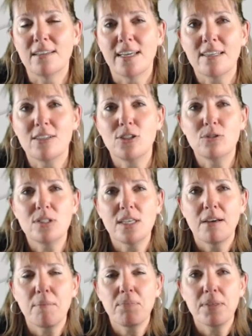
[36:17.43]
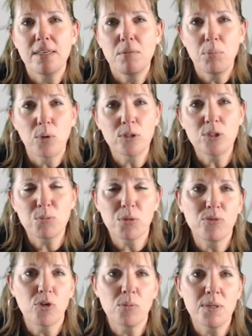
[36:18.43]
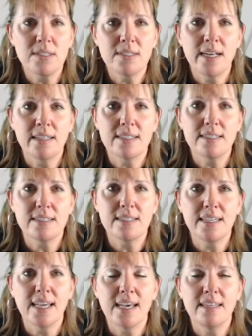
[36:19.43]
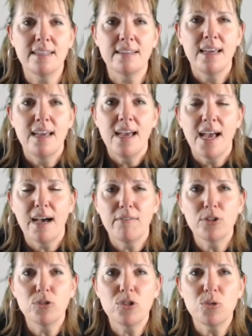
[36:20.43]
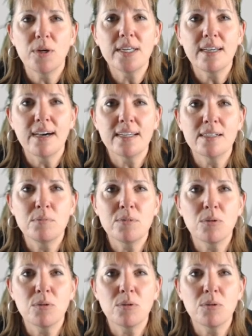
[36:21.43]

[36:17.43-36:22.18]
I could use that importance performance analysis again and have those 20 items.